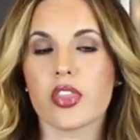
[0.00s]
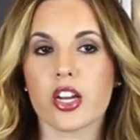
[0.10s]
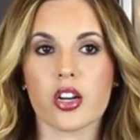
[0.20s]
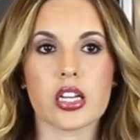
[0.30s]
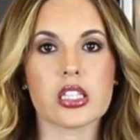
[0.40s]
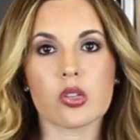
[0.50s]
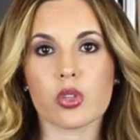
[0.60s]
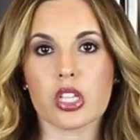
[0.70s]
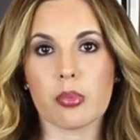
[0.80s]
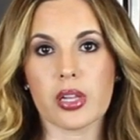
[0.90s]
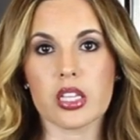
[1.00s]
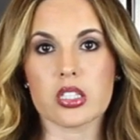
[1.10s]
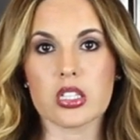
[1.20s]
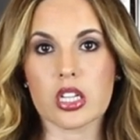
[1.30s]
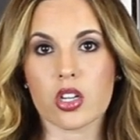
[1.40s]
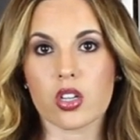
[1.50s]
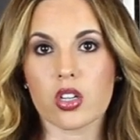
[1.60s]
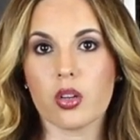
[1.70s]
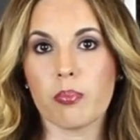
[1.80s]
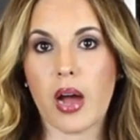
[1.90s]
There isn't really a place
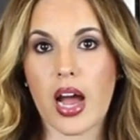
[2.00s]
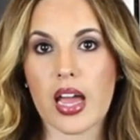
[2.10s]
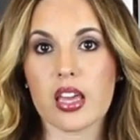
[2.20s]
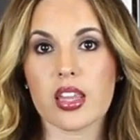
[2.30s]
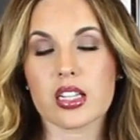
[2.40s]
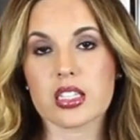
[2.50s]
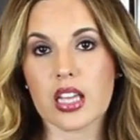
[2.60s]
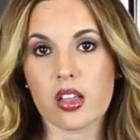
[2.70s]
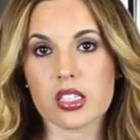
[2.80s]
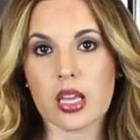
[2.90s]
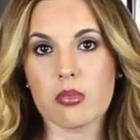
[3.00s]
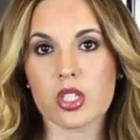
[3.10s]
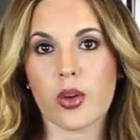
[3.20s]
nearby that sells them,